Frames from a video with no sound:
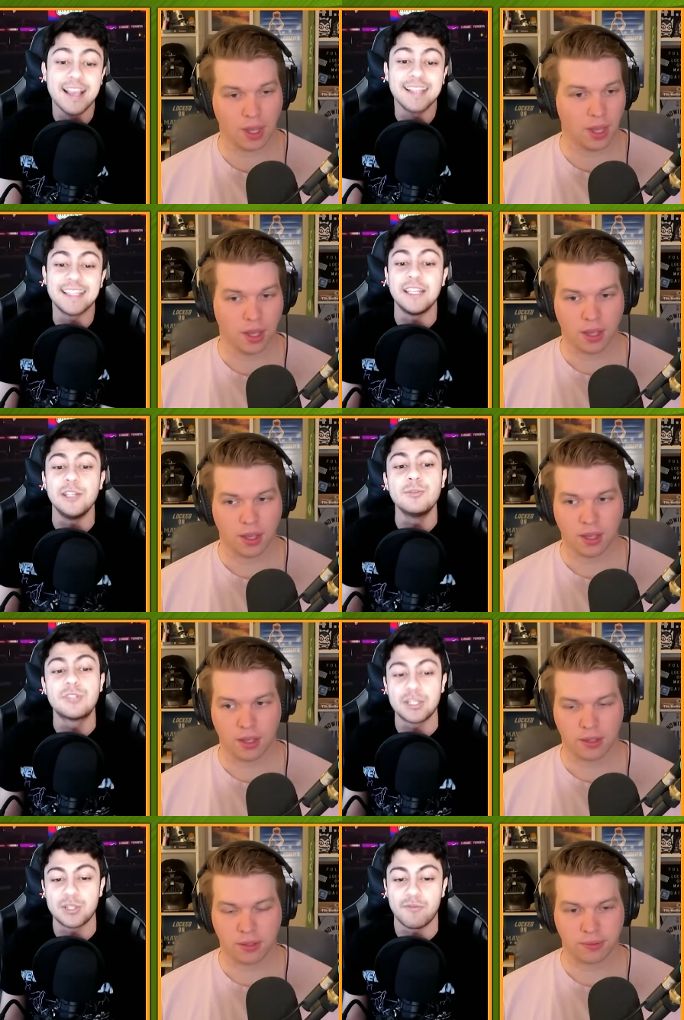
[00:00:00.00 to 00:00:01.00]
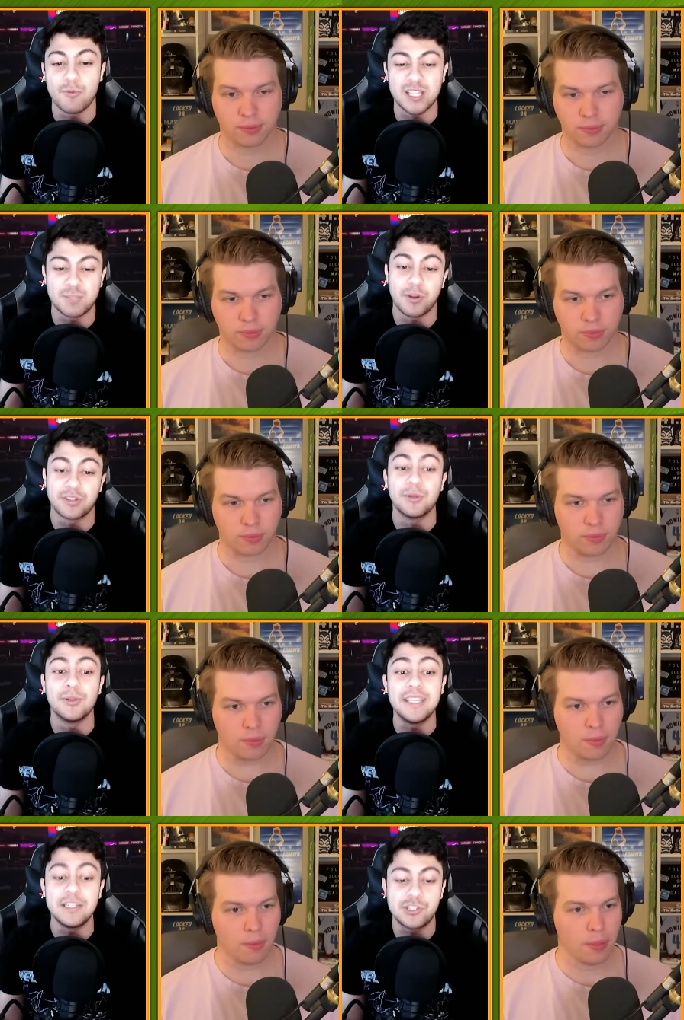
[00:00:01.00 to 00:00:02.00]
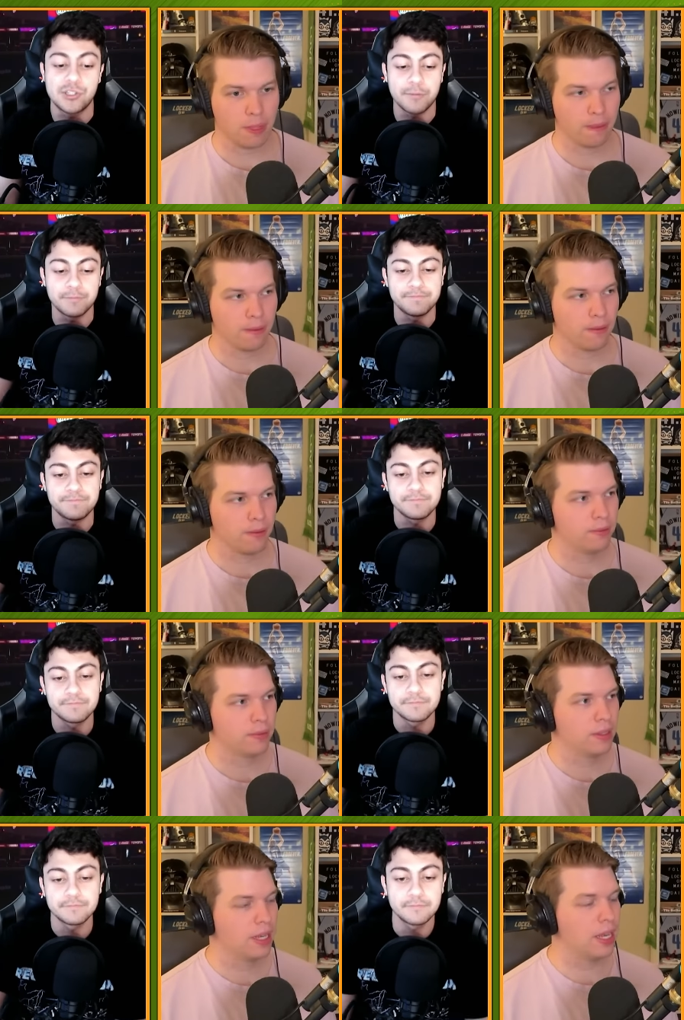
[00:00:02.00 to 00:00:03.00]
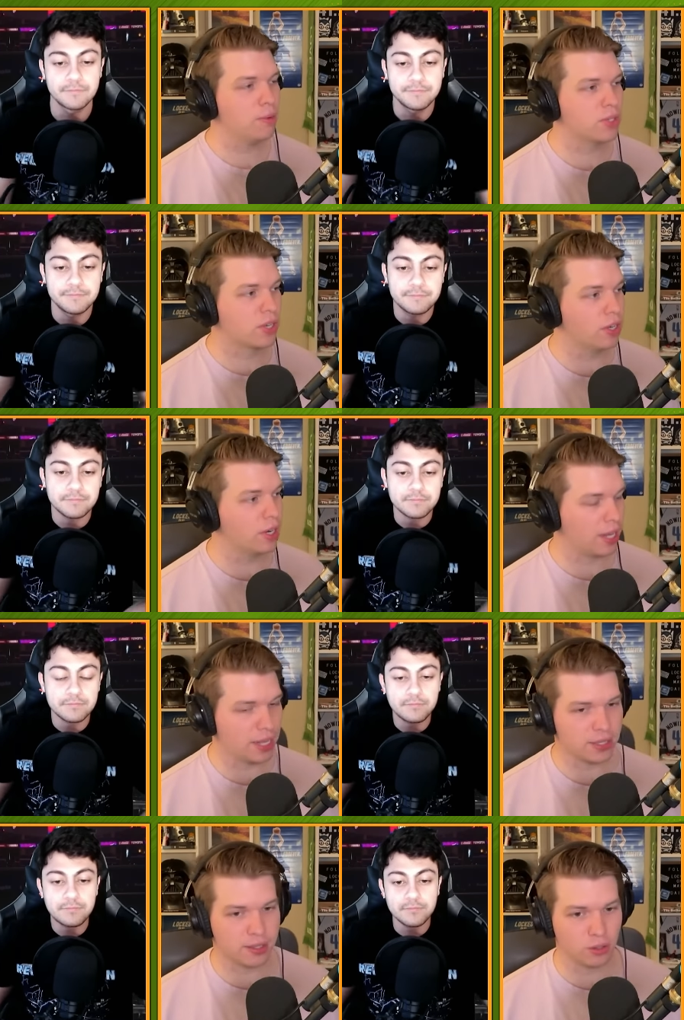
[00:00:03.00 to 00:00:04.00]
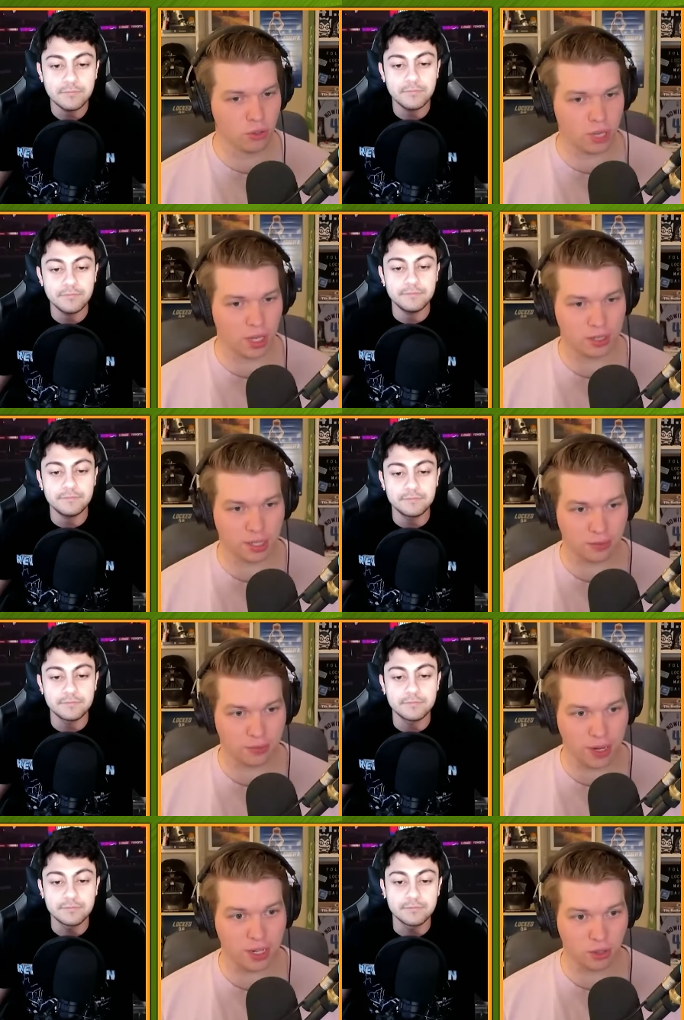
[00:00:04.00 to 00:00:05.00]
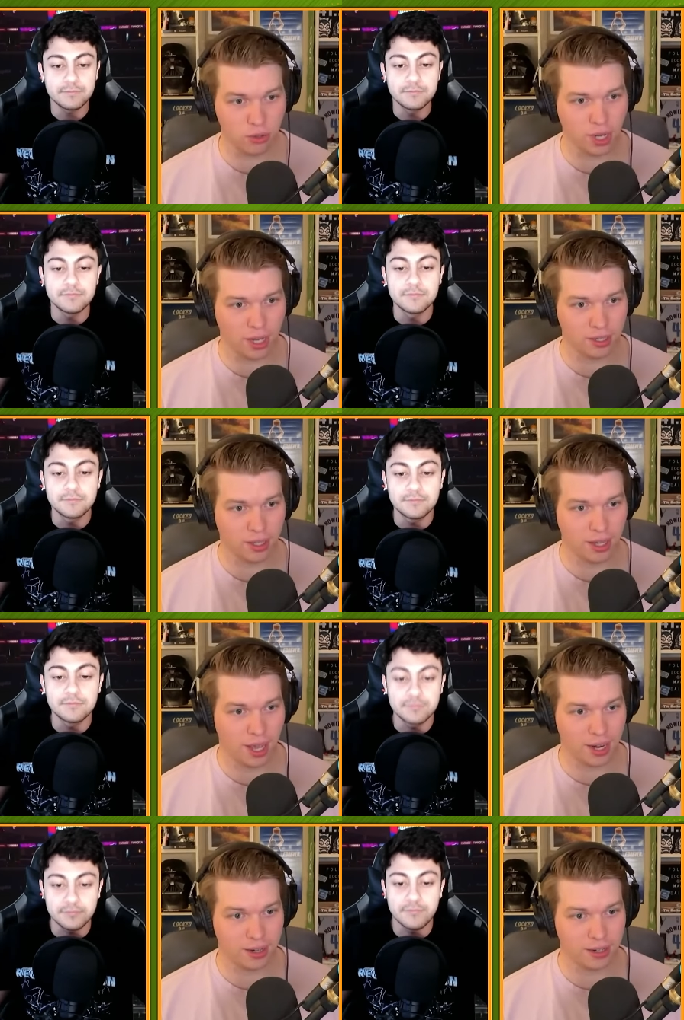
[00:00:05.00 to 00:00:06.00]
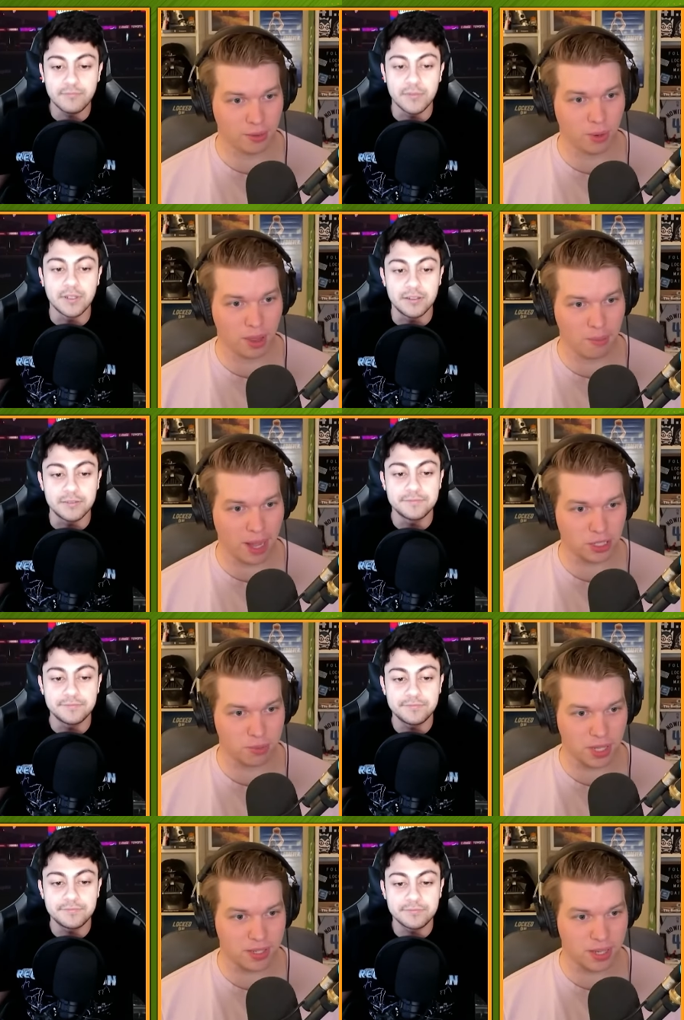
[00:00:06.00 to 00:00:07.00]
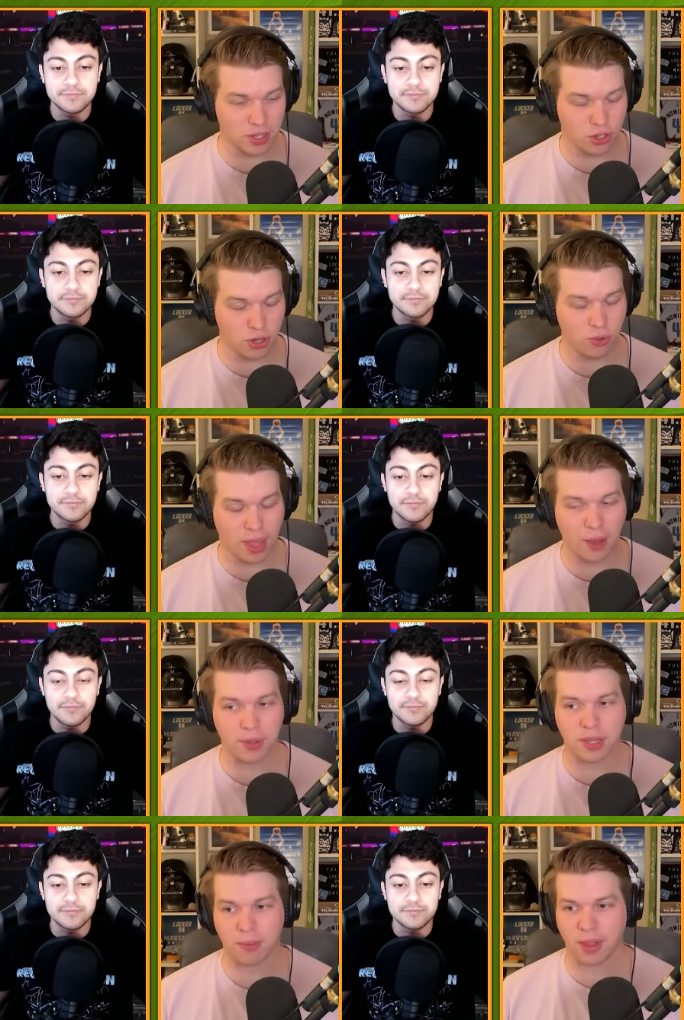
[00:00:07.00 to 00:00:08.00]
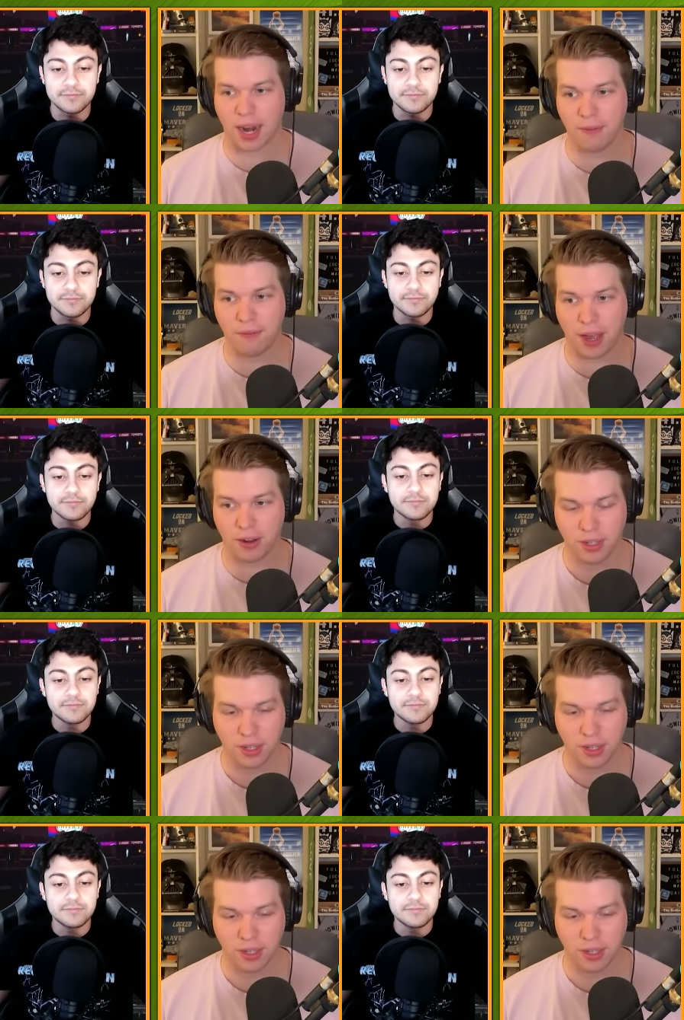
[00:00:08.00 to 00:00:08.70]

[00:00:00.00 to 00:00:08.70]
Speaker 1: the usage of Westbrook, the leash.
Speaker 2: He was good against Luka, like defending Luka at in one of the matchups this season too. And that was something that I found